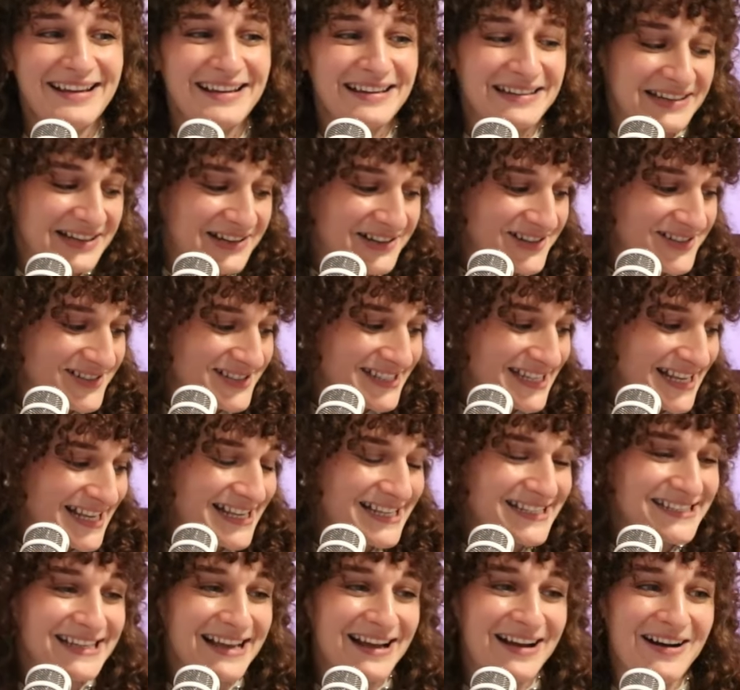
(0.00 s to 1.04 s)
Nero
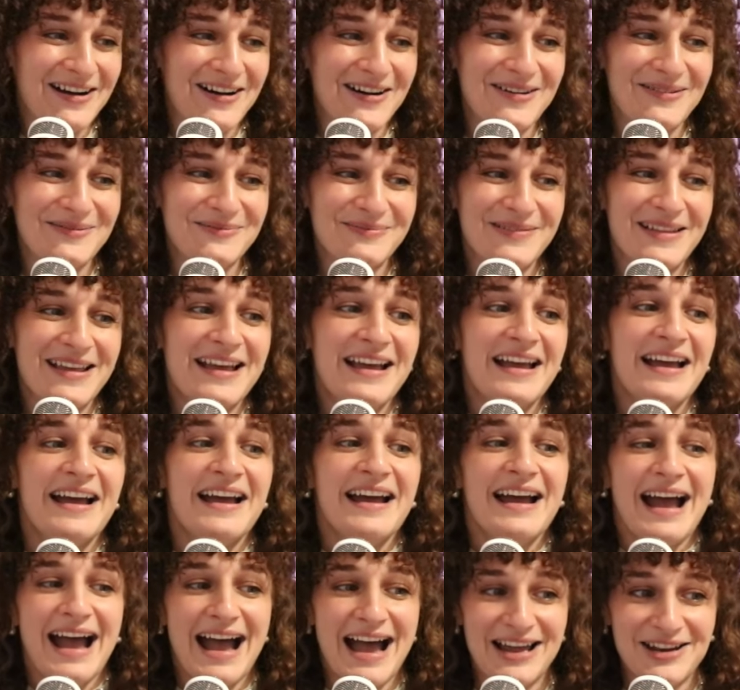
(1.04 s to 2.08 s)
says, um,
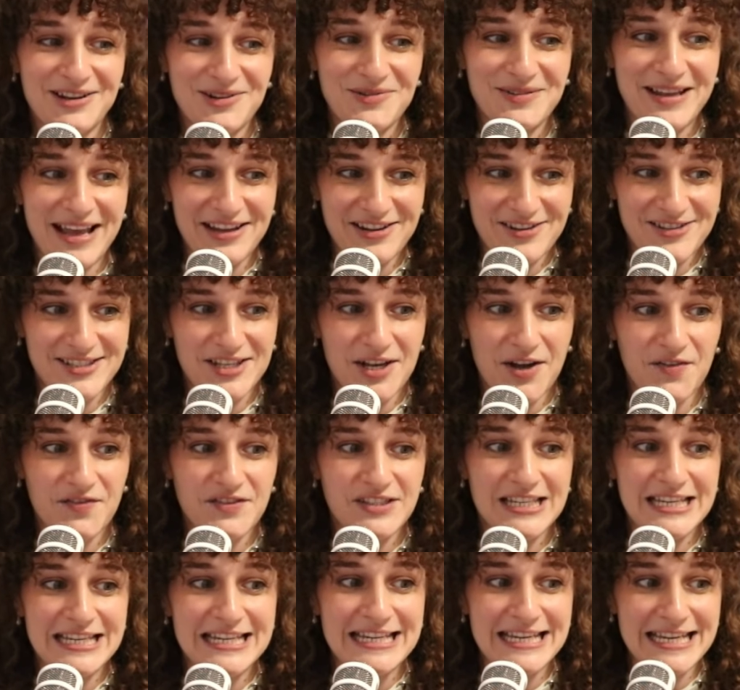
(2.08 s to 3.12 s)
how do you get yourself
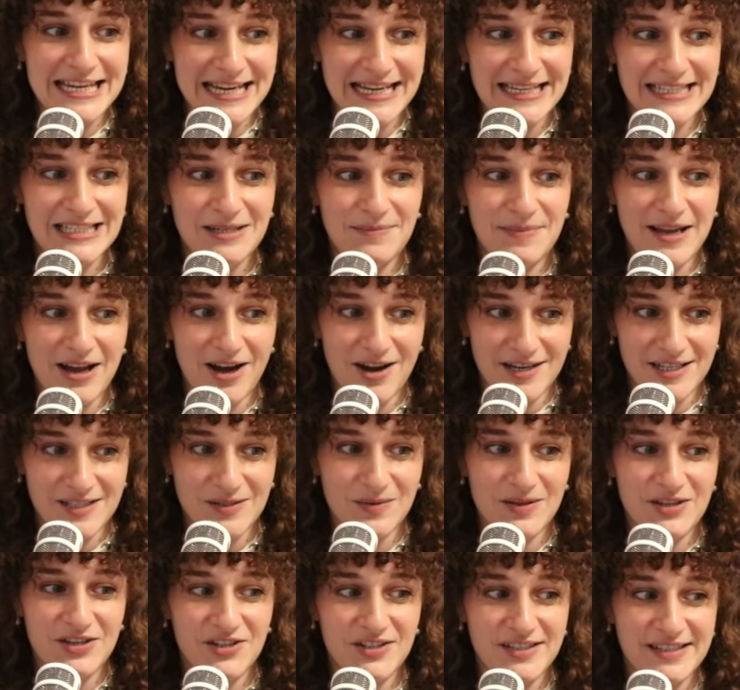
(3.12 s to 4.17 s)
to need to be honest
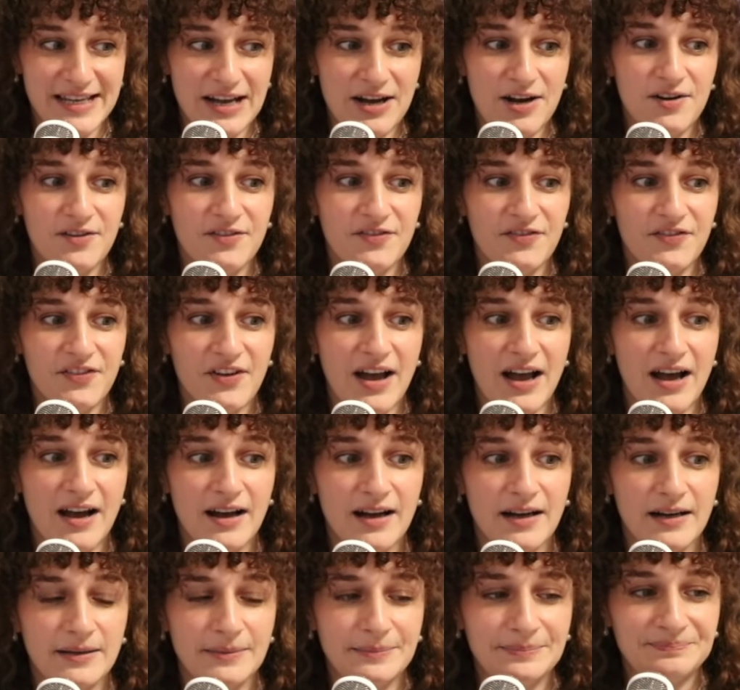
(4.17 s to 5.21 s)
with yourself?
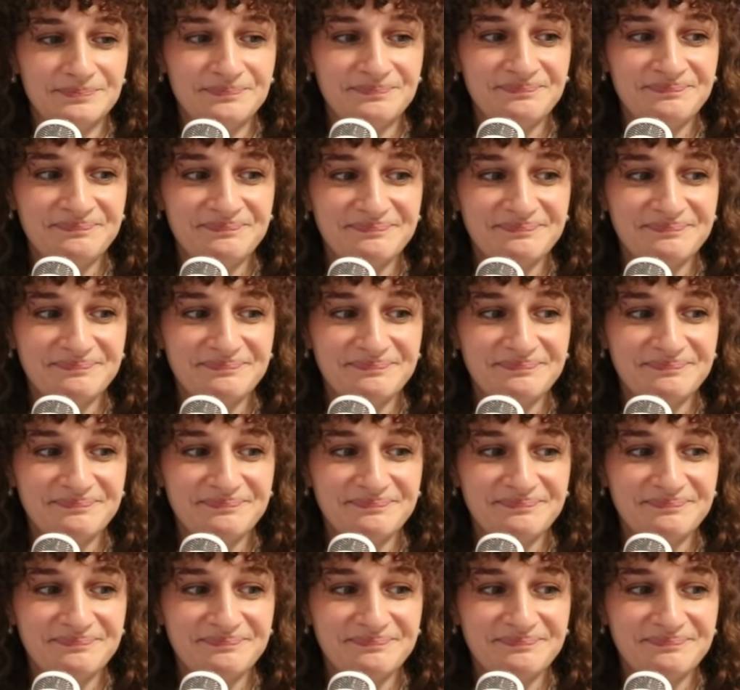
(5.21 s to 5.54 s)
Um,